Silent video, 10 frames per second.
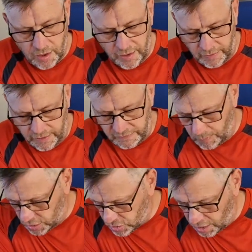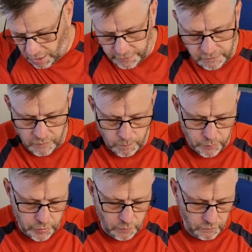These are much lighter than
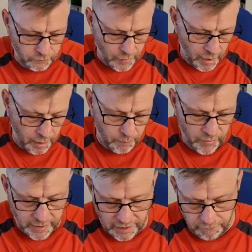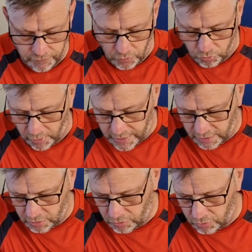boots. They give you great
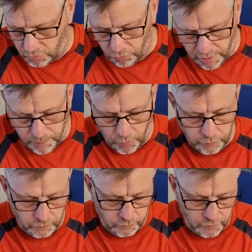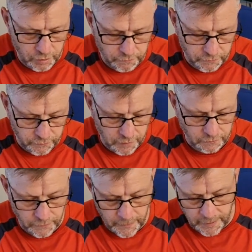grip on surfaces.